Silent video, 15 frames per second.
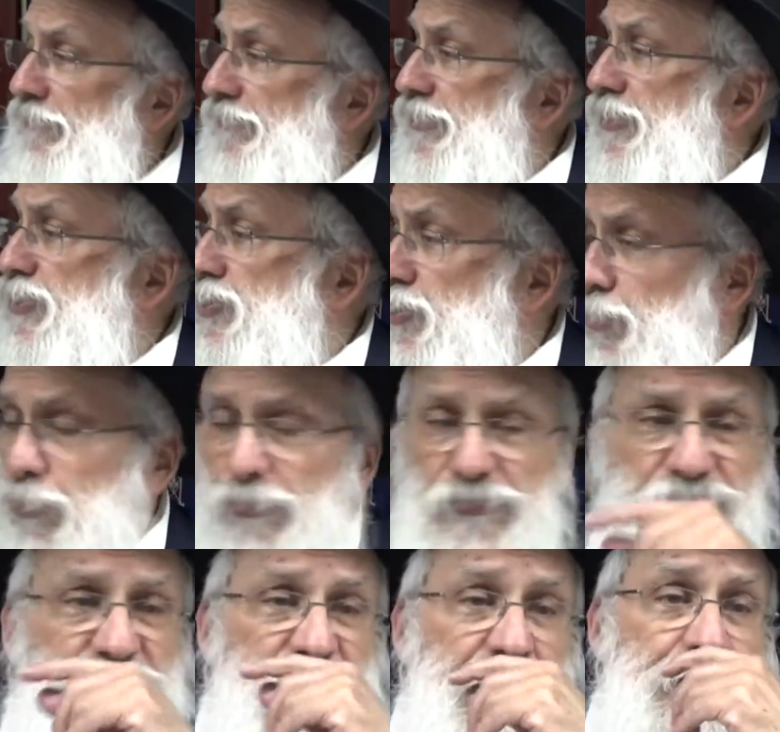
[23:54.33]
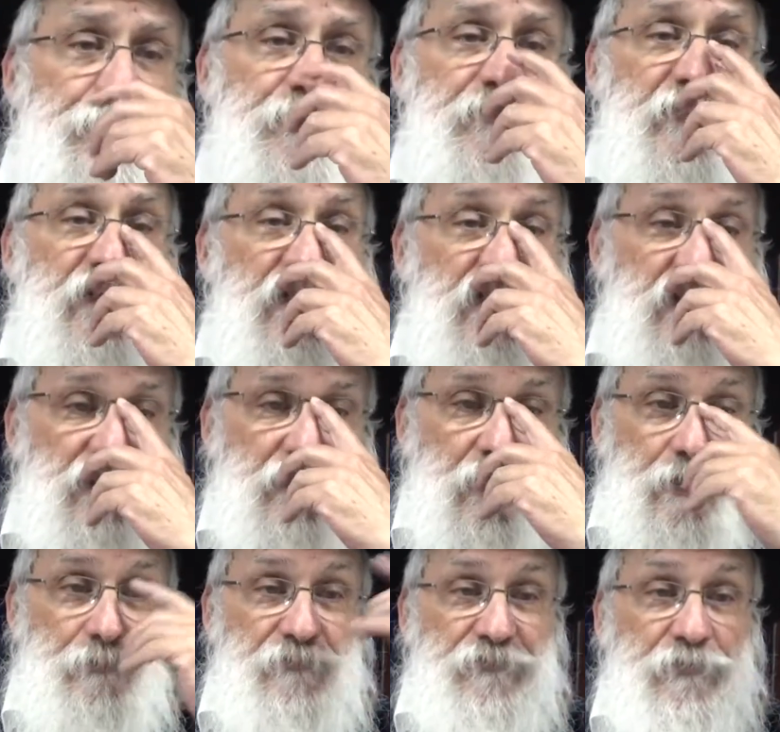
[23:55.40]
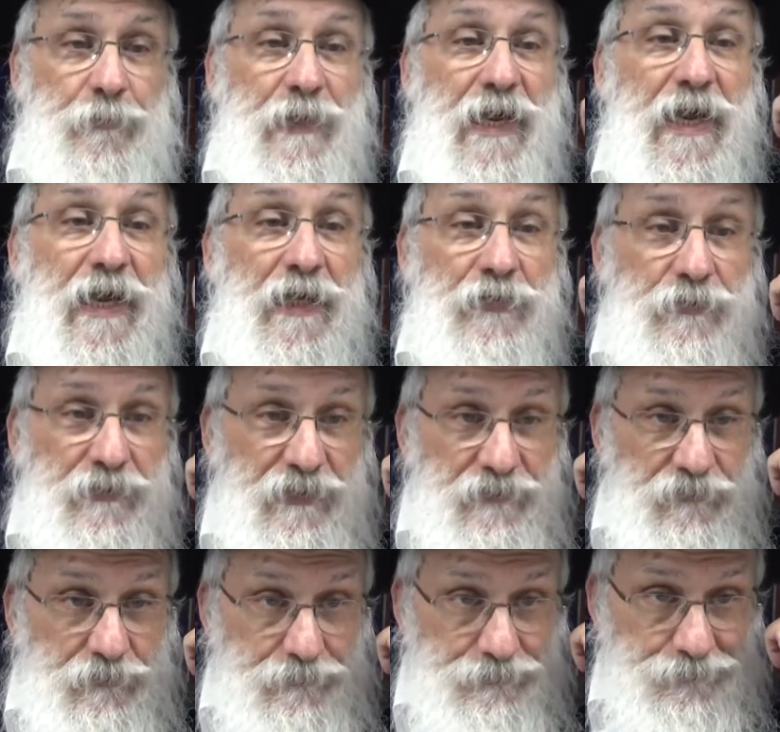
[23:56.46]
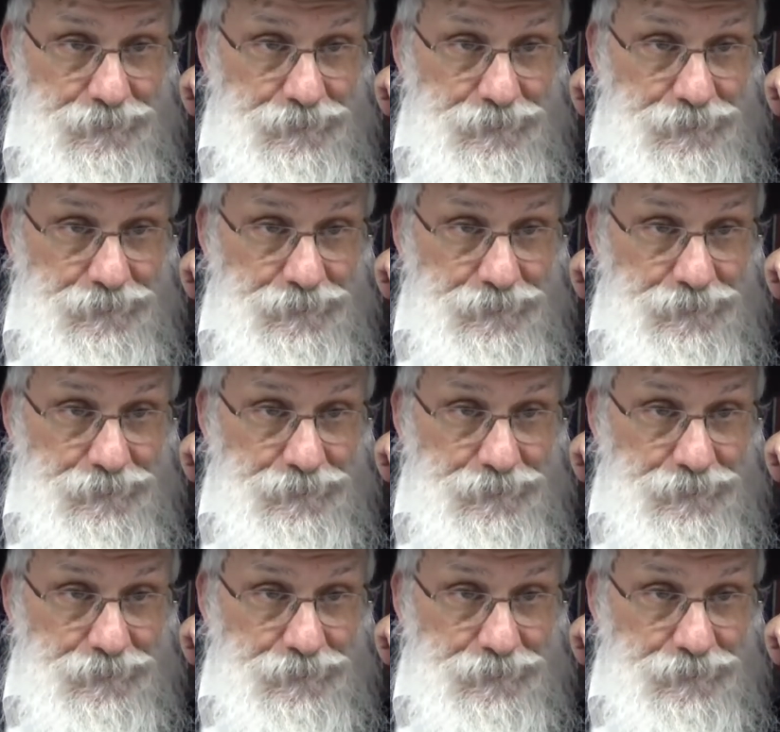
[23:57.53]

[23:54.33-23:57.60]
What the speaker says: The Jews come from a higher level.